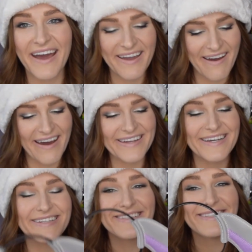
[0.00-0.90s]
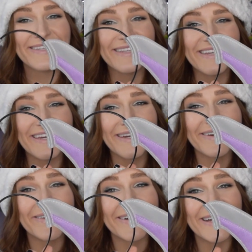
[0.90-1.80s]
I got
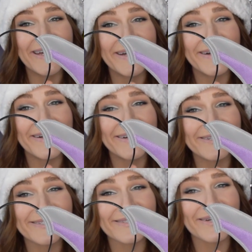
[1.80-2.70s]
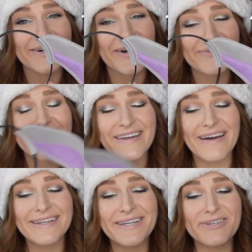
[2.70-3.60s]
your ears. Oh my
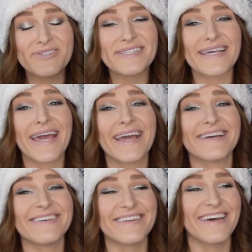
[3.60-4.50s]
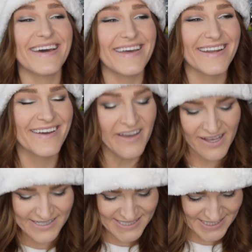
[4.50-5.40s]
God, can you stand it?
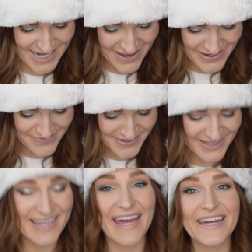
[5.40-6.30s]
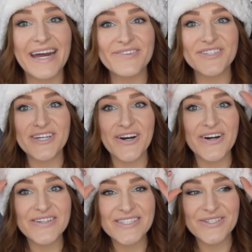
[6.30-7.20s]
See, now I feel like I have to
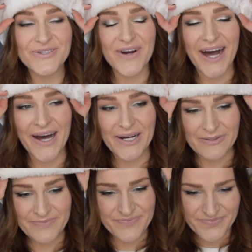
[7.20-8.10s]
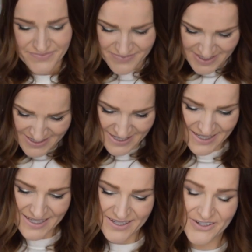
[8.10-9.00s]
go to um,
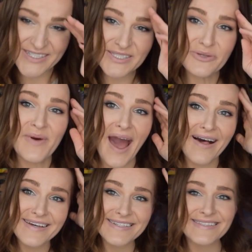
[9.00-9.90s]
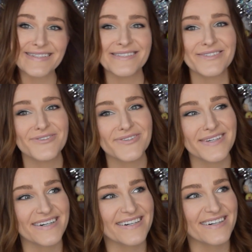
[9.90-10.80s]
Crystal Palace and do
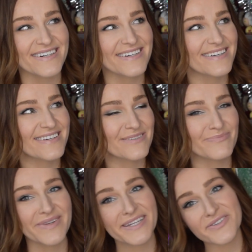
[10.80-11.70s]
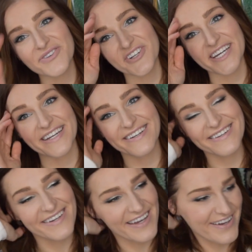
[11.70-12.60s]
the meet and greet
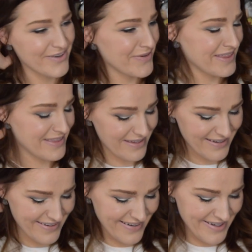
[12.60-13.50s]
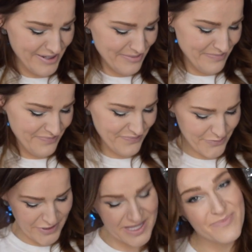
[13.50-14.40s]
with the um,
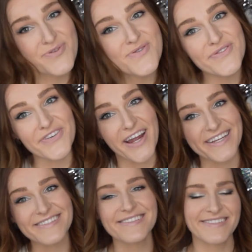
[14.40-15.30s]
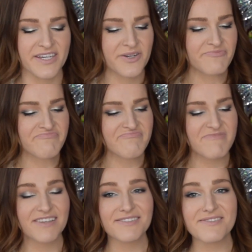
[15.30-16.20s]
Winnie the Pooh friends
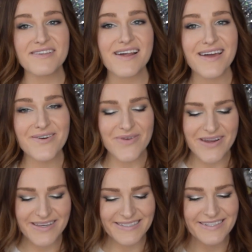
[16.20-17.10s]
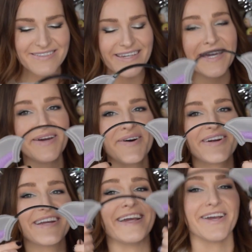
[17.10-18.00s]
so that I can
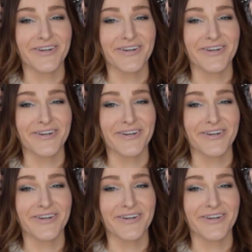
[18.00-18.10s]
wear these little